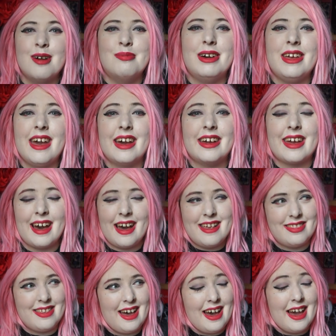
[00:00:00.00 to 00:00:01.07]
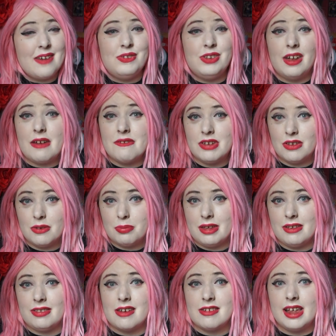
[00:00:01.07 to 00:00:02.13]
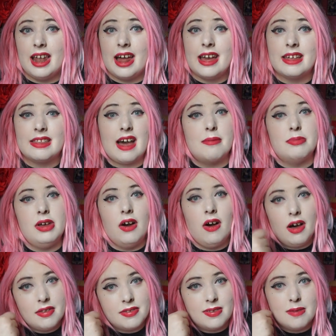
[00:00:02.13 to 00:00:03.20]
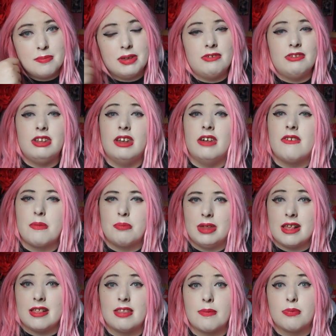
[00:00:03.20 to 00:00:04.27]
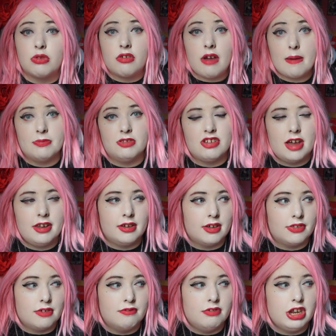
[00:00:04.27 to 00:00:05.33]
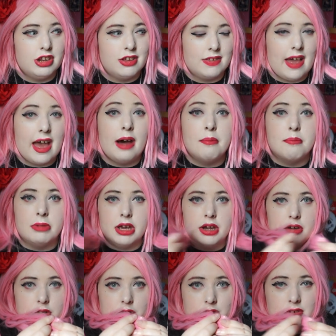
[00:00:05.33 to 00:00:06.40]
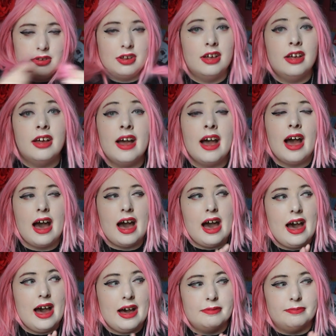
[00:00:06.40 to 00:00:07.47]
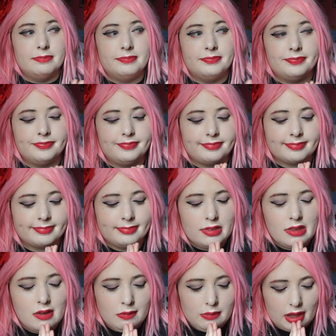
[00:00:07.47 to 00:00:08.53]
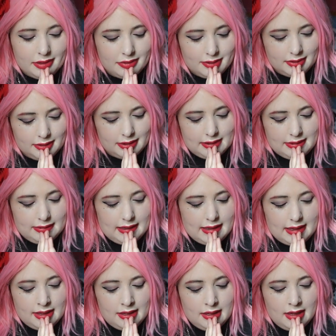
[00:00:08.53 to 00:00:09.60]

But yeah guys, uh, if you like the video, please give it a like. That'd be awesome. If you do love it, please subscribe to the channel because it really does help me out. Um, what else was I going to say?